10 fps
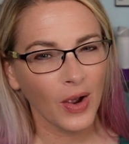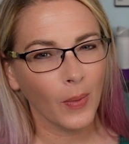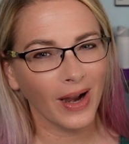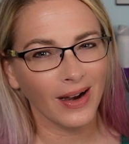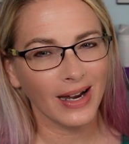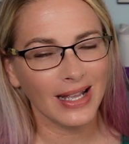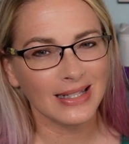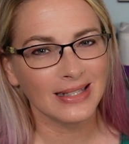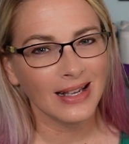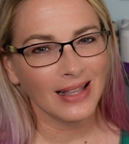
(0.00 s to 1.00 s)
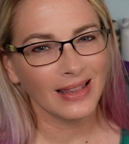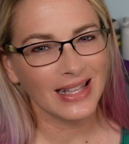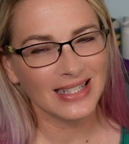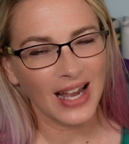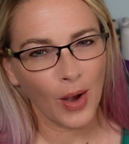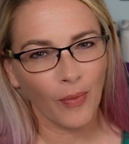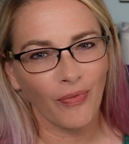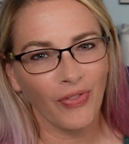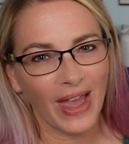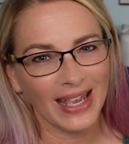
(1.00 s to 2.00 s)
where it's it's not
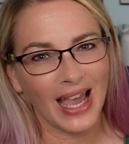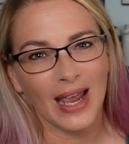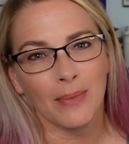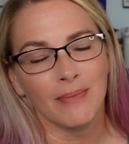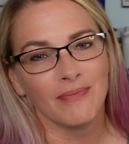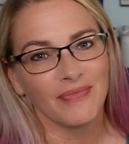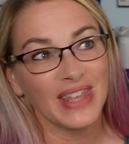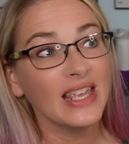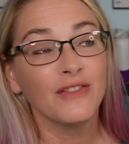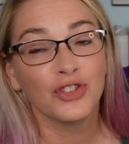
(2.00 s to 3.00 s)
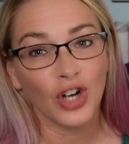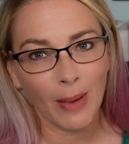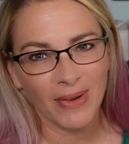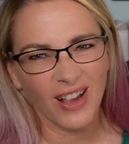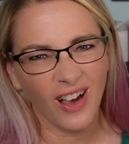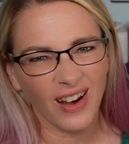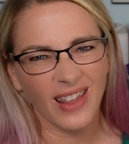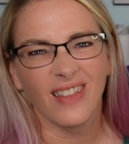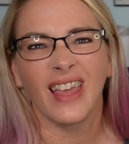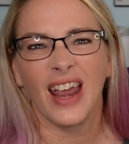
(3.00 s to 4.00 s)
like I'm eavesdropping on
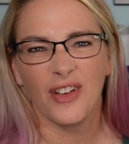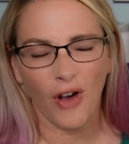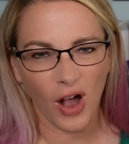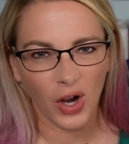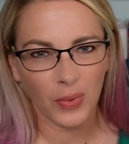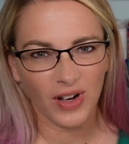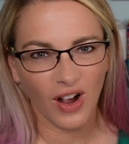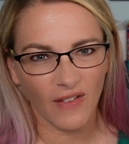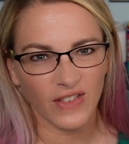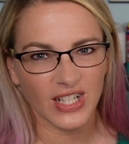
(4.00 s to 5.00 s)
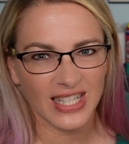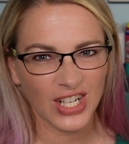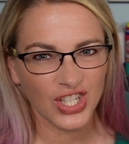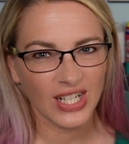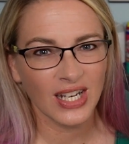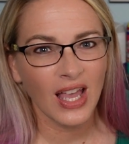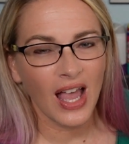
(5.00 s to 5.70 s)
a kind of awkward conversation.